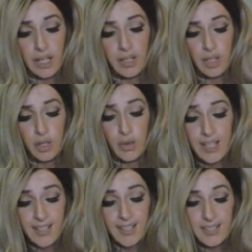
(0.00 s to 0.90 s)

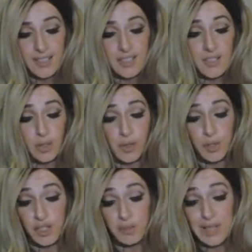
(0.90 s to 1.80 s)
gooey, so you
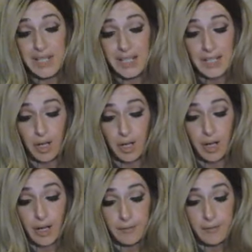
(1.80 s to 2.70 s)
can just peel it
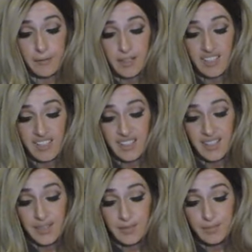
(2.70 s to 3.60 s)
off
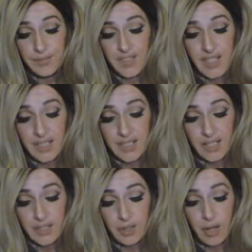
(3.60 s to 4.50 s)
instead of
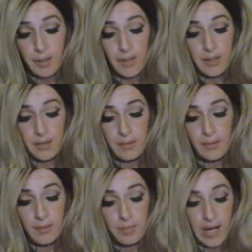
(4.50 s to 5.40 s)
scrubbing,
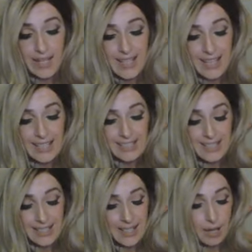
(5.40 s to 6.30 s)
but I can't
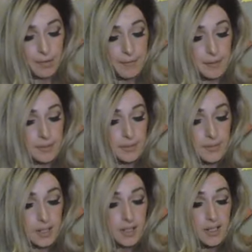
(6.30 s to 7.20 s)
stand how it feels.
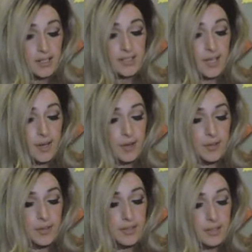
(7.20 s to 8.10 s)
So,
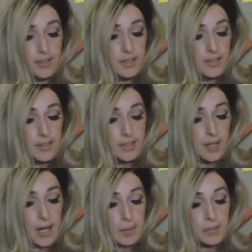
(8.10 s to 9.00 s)

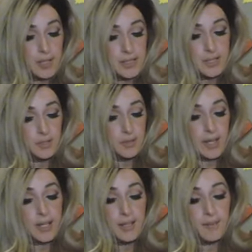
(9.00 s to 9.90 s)
and plus too,
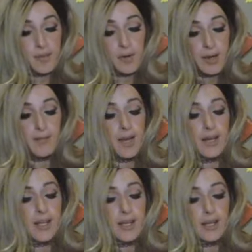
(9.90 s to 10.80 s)
like, if you have
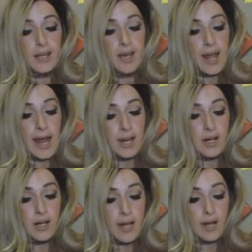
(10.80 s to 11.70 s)
any
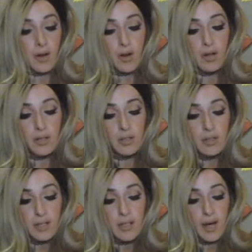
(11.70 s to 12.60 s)
hair at all
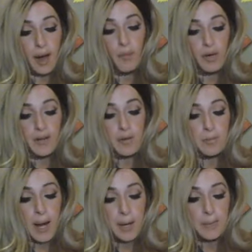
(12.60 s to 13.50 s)
on whatever
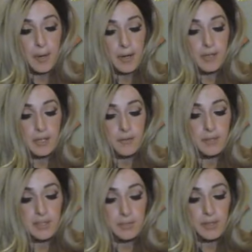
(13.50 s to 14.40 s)
body part you
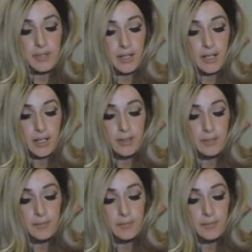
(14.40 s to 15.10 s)
spilled it on,